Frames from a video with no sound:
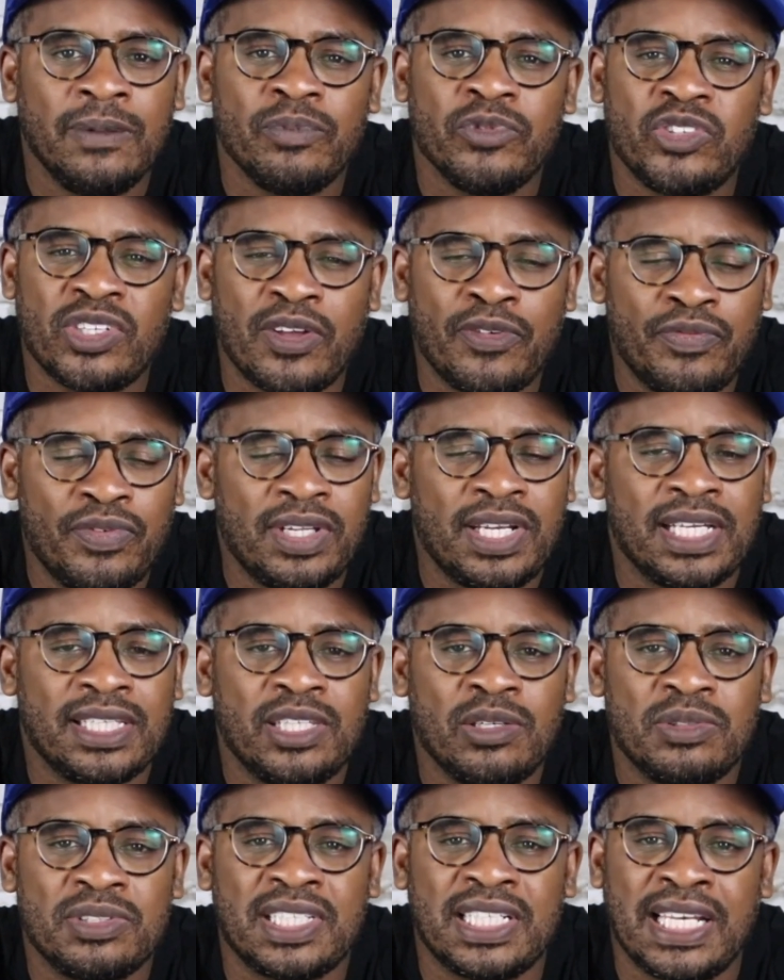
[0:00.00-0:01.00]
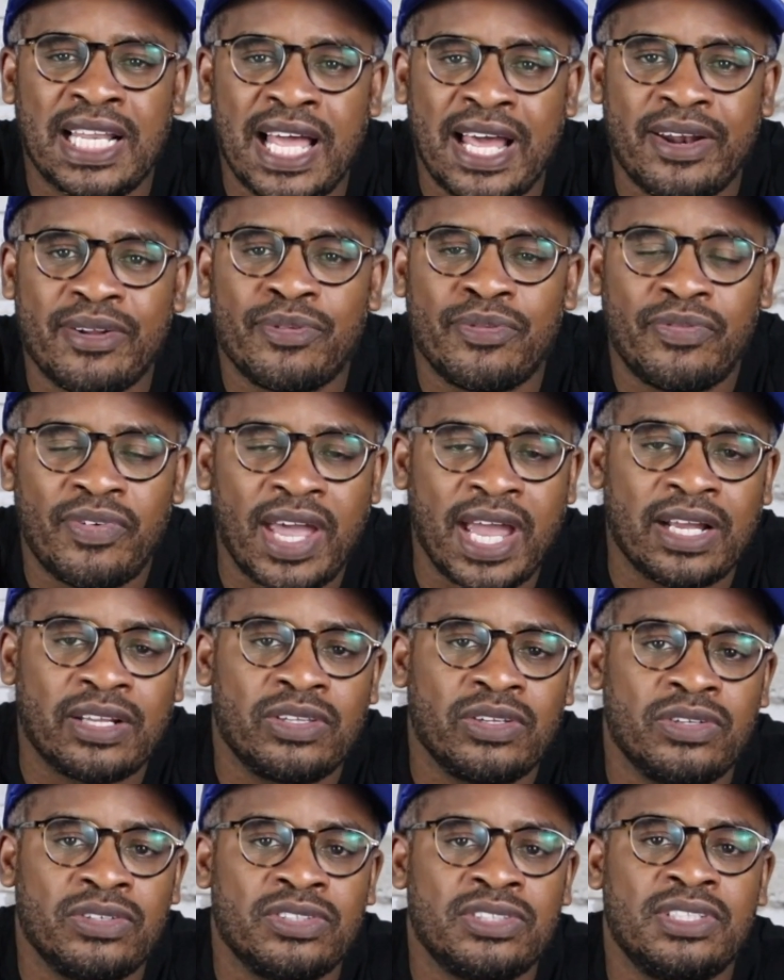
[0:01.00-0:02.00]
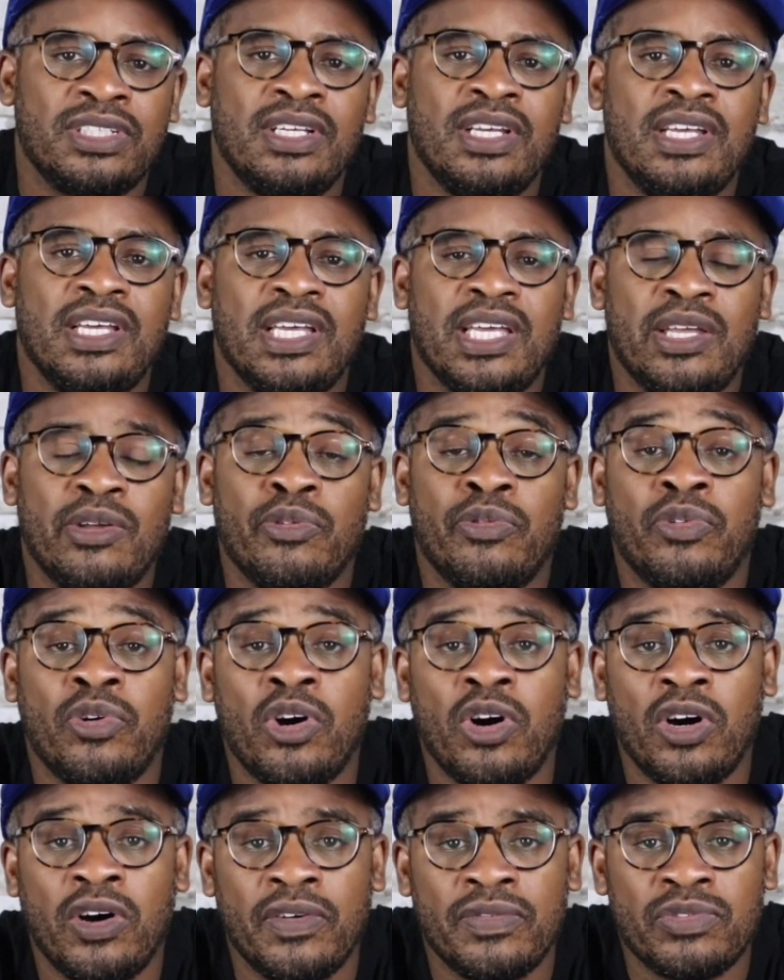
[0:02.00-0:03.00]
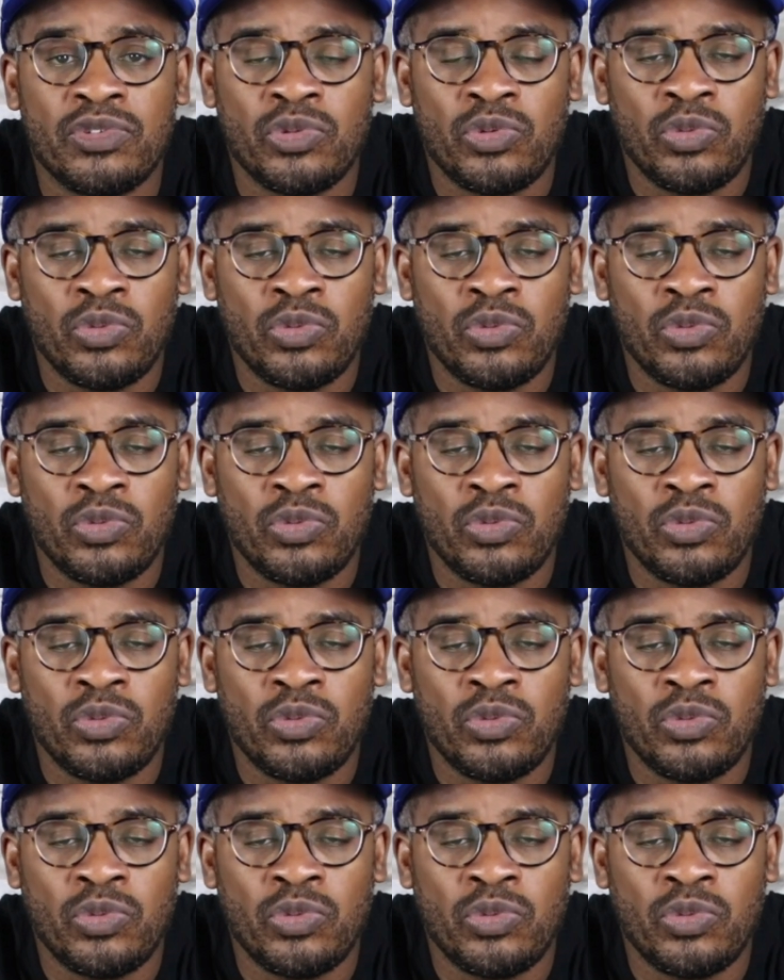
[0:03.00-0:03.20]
So I feel like there was a lot of factors involved